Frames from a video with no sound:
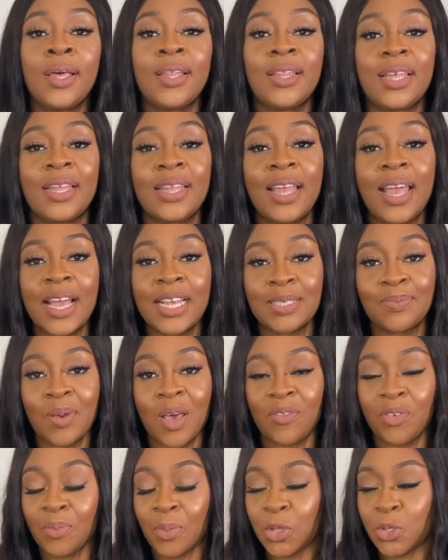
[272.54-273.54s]
The next
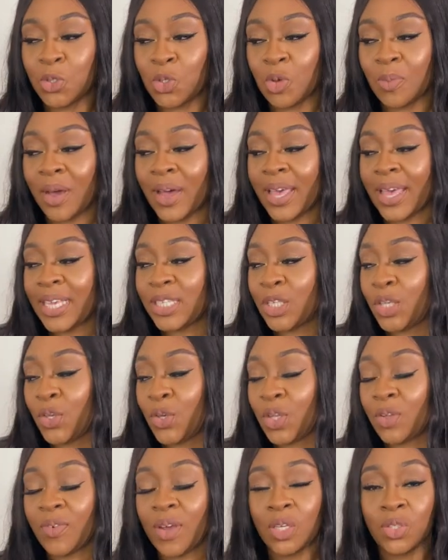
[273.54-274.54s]
perfume I'm going to talk about is
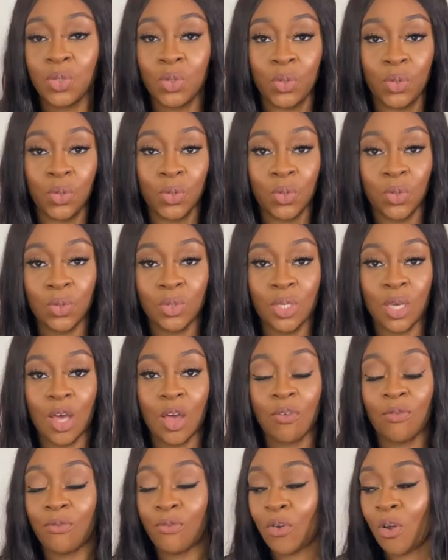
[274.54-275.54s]
Universal Oud
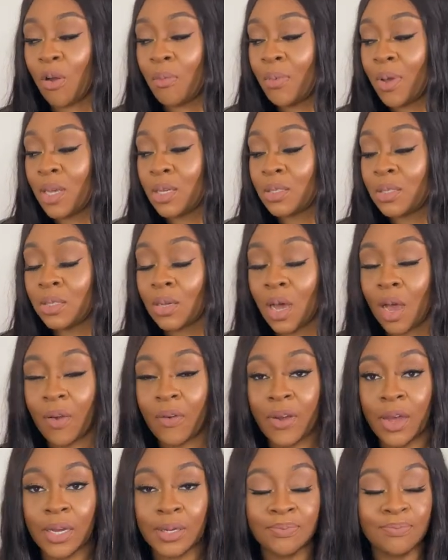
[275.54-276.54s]
from
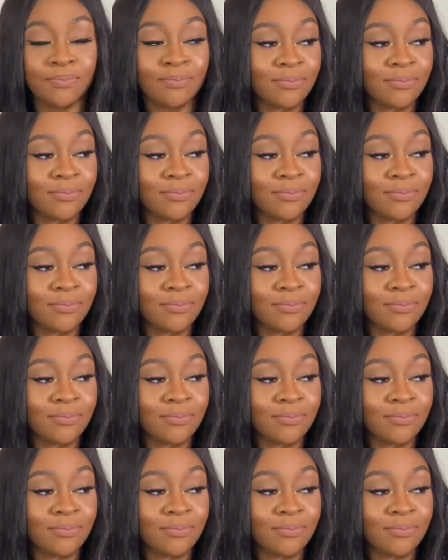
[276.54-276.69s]
Zara.